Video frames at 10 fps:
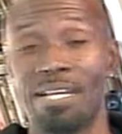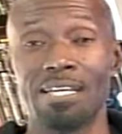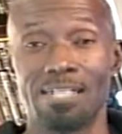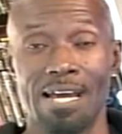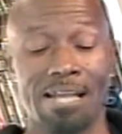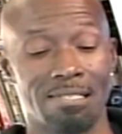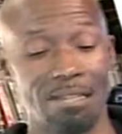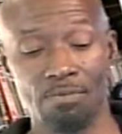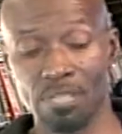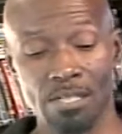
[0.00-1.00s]
attacks and
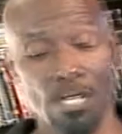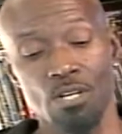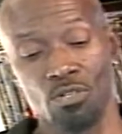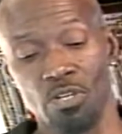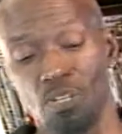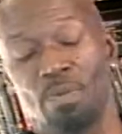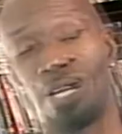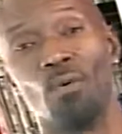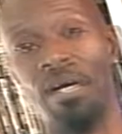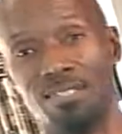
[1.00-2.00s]
everything. So here's my
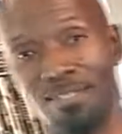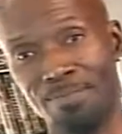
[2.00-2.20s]
question.